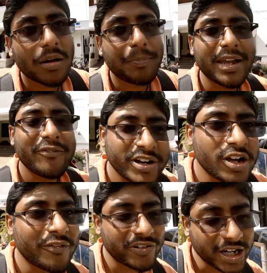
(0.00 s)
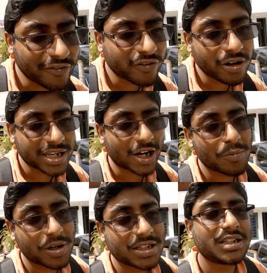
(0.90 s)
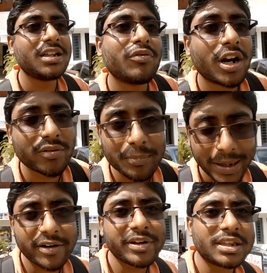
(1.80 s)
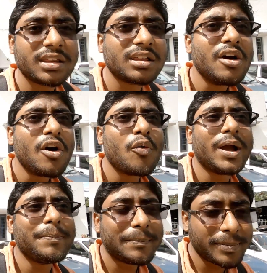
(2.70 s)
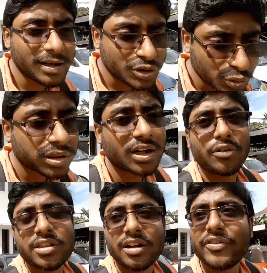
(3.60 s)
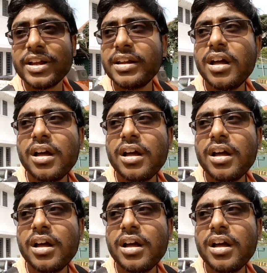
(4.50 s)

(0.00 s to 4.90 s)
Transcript: being free of cost accommodation is one of the main reasons why people choose couchsurfing.